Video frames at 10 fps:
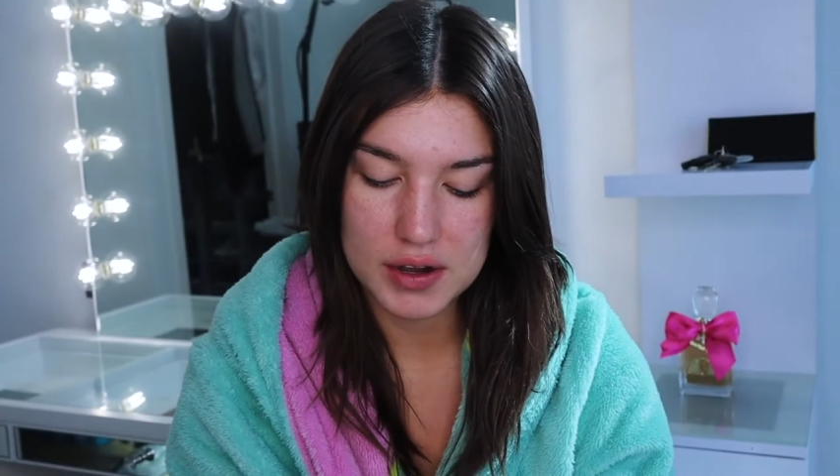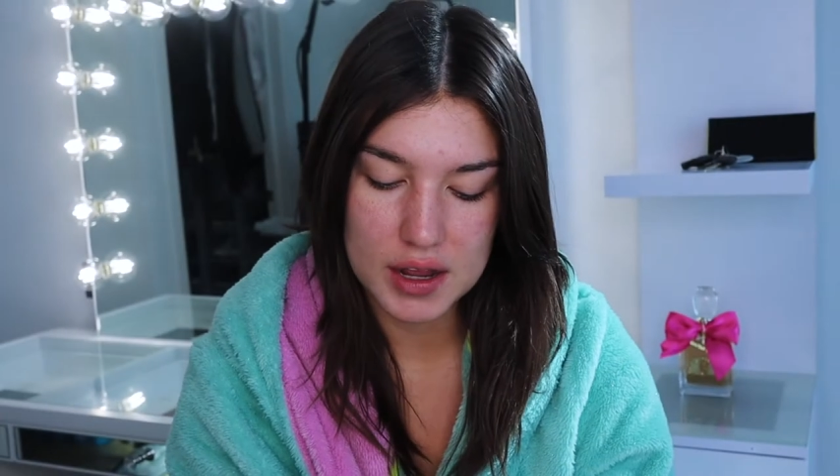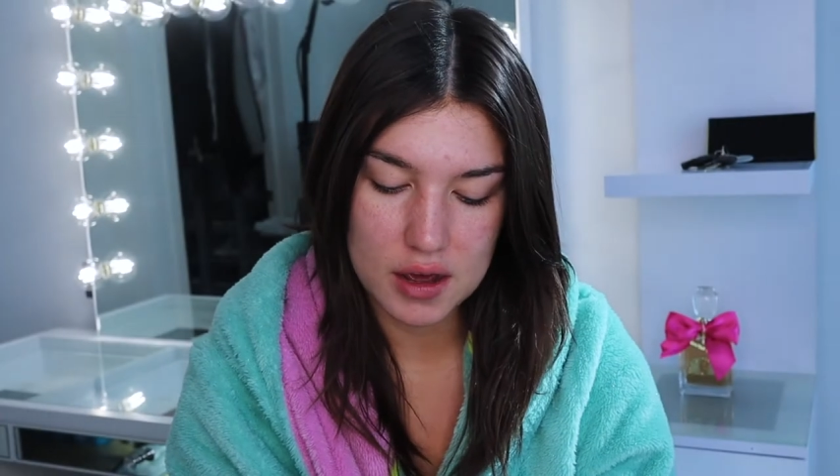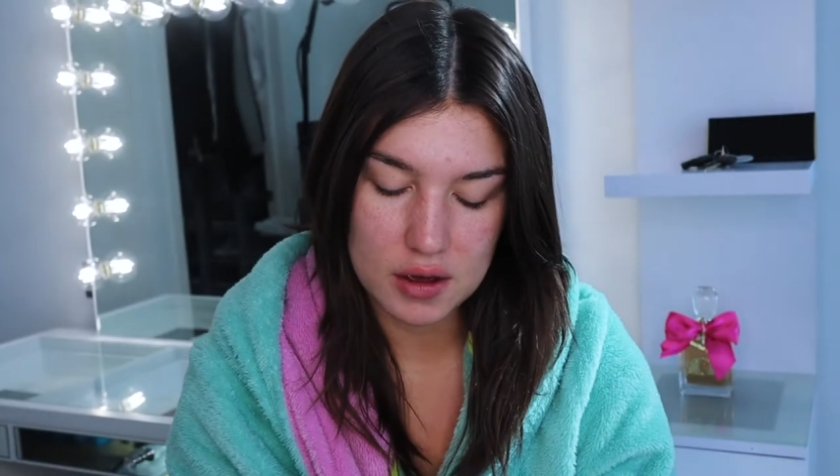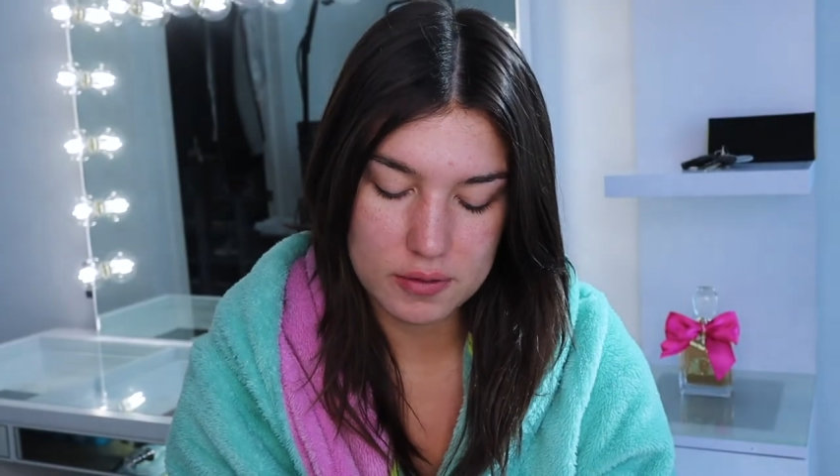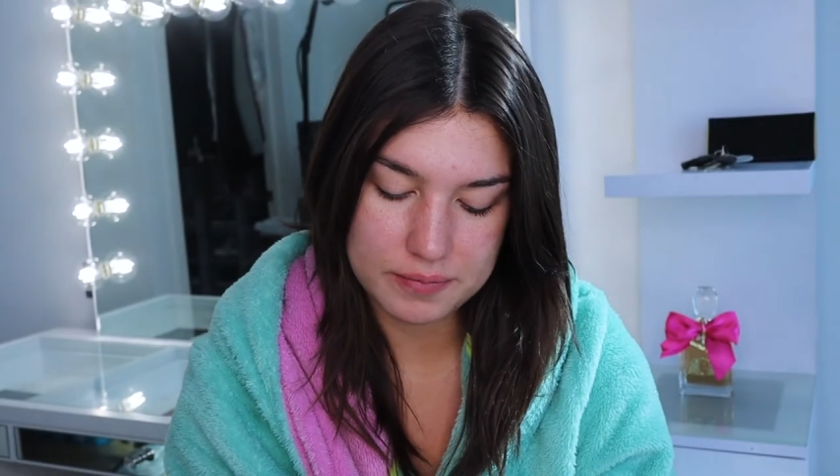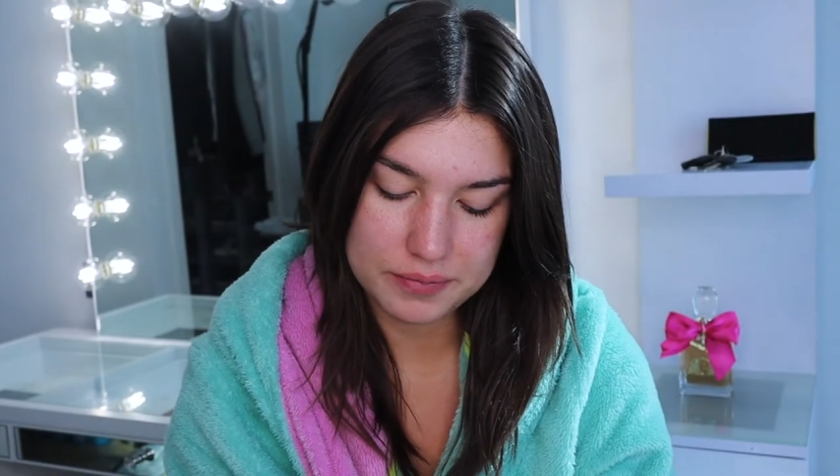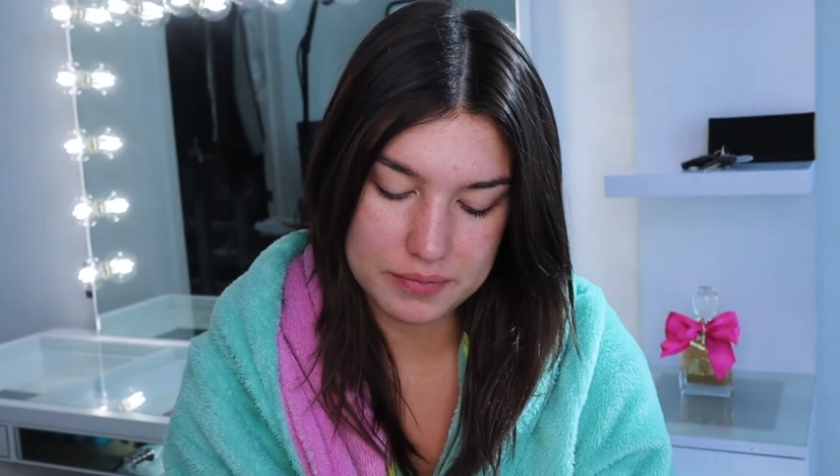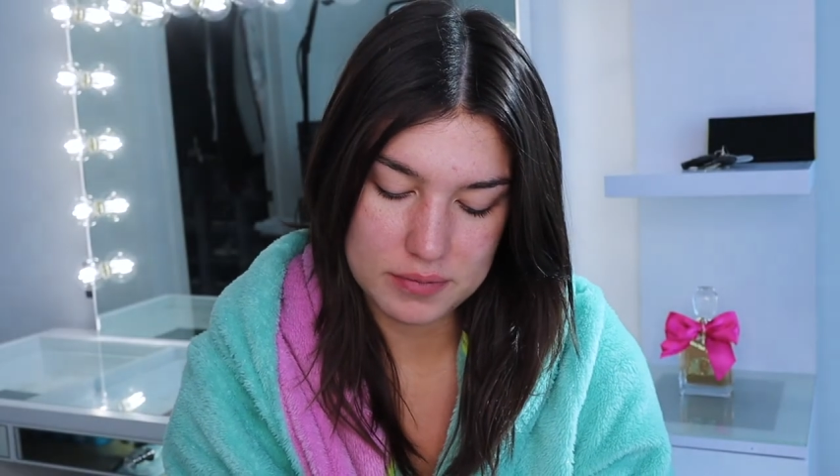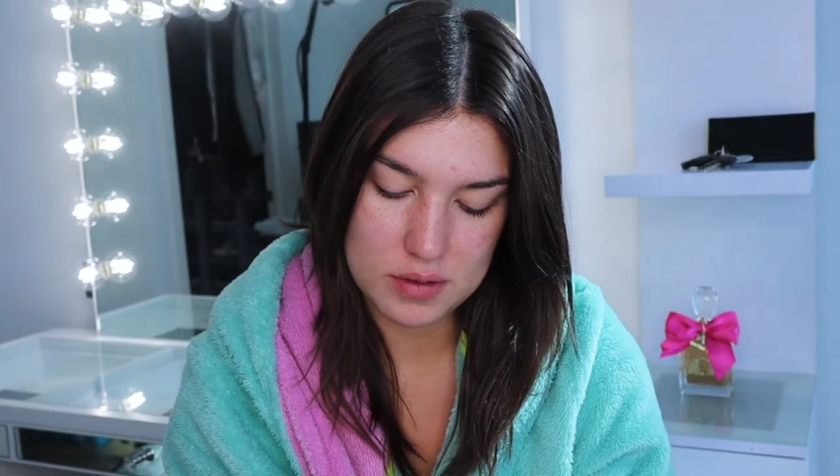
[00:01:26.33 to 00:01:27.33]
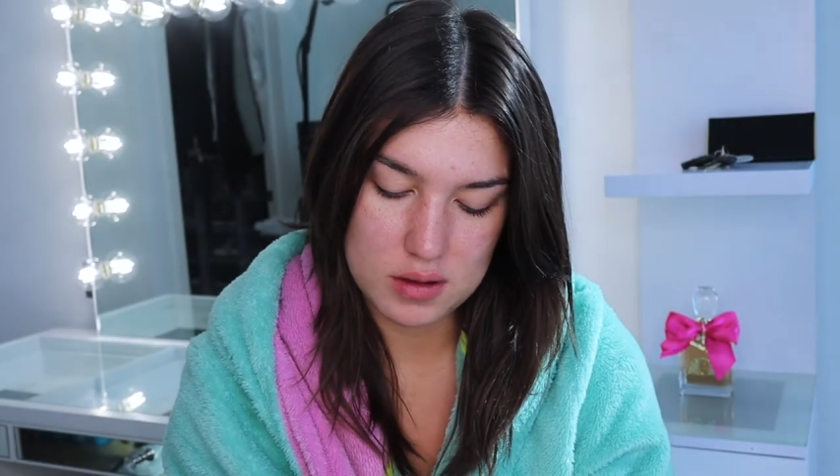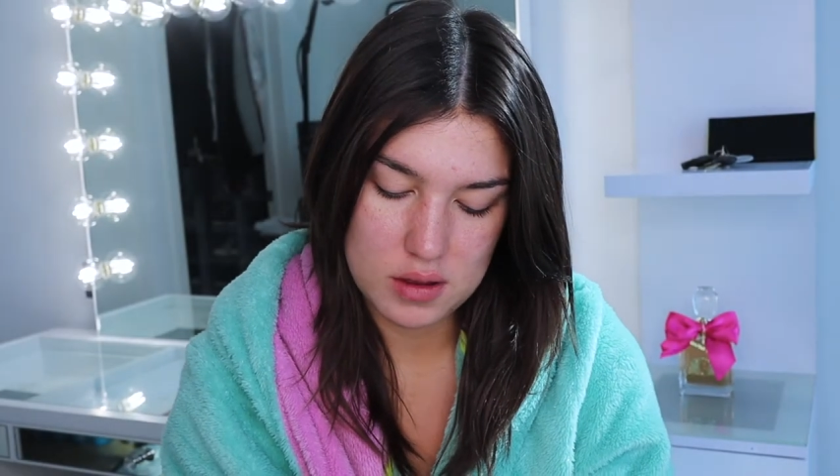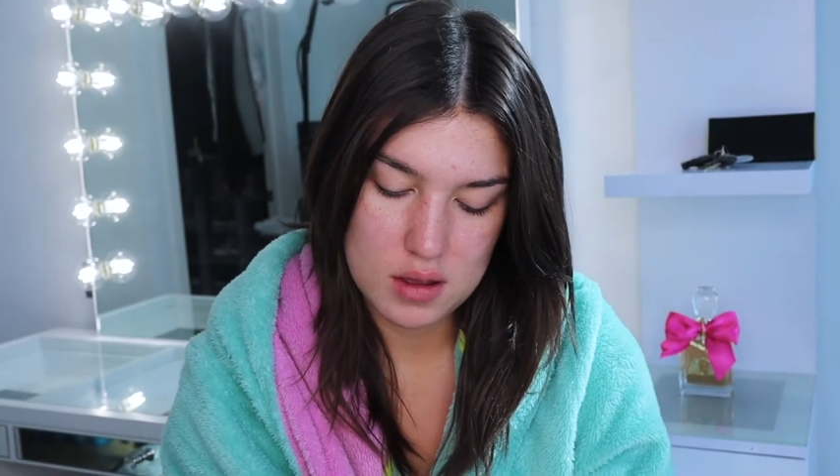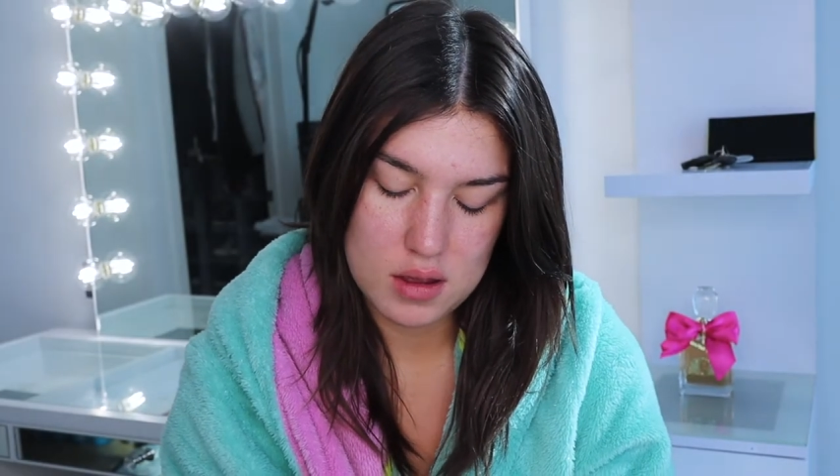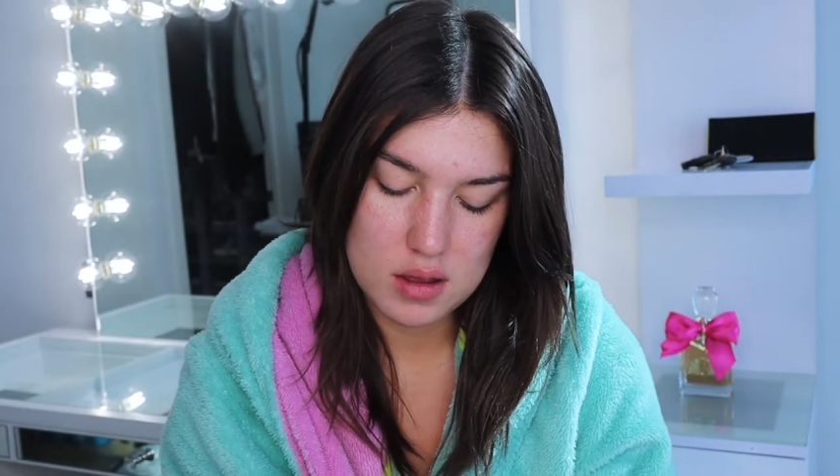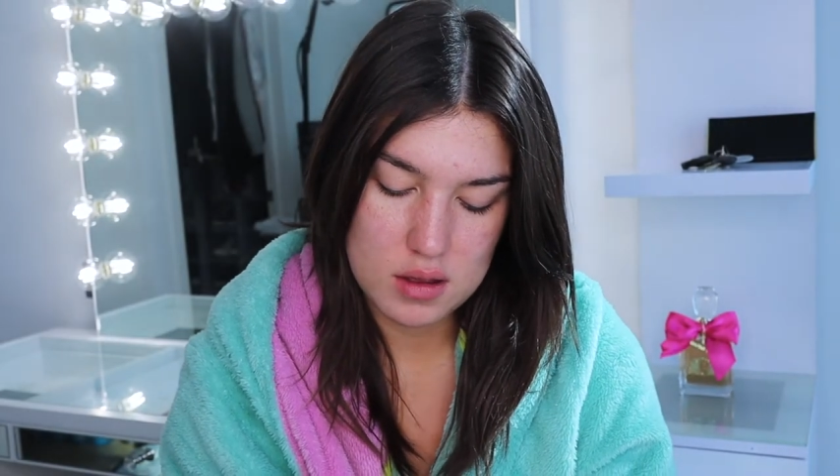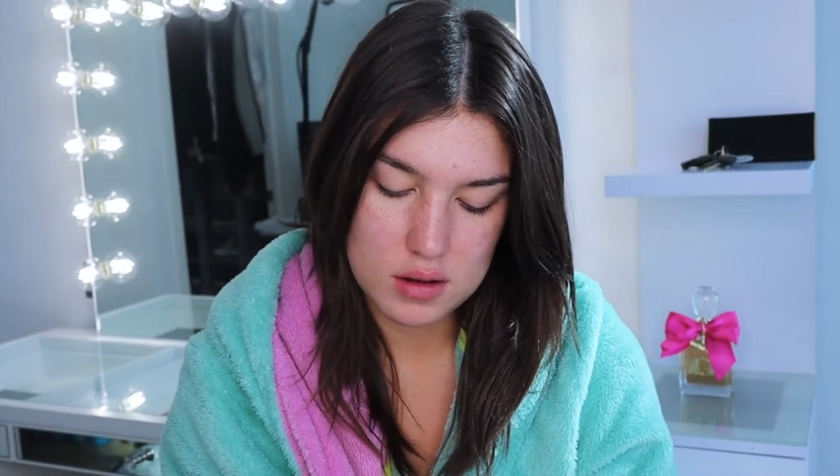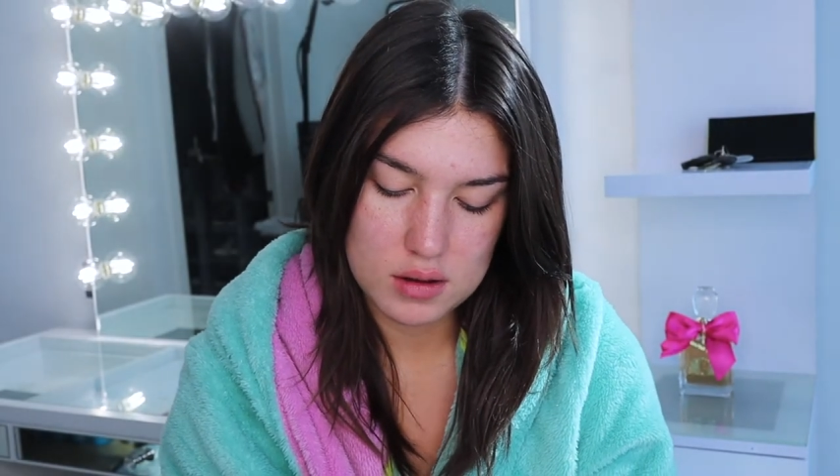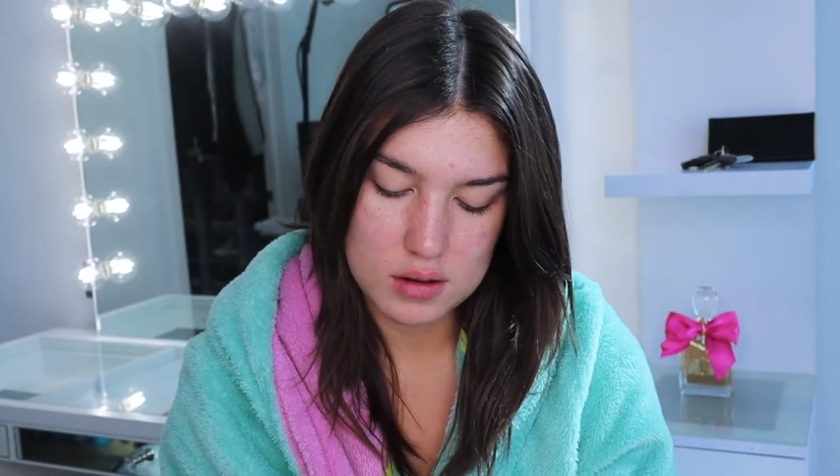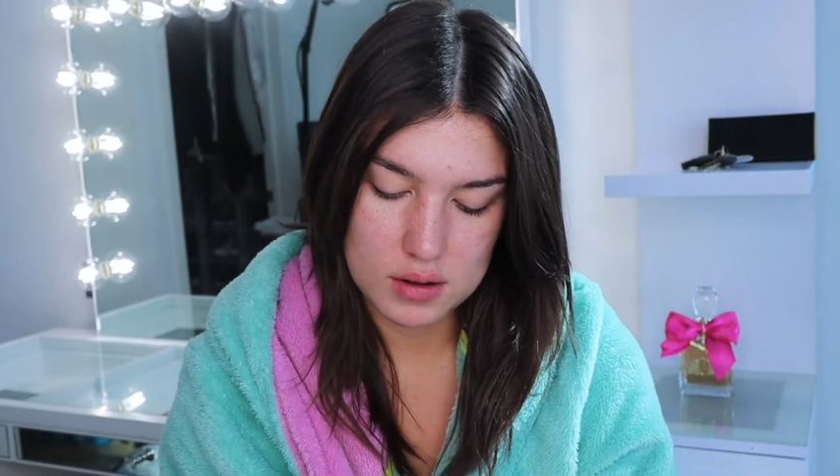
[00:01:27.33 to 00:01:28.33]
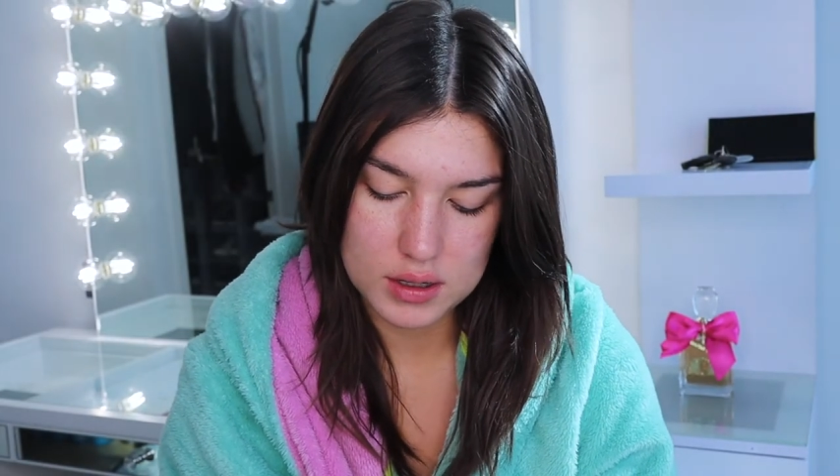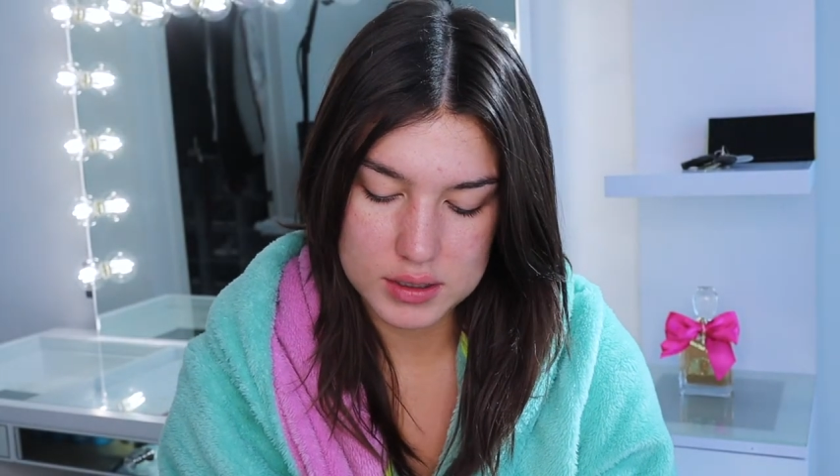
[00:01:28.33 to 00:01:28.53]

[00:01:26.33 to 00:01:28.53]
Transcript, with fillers: video. I'm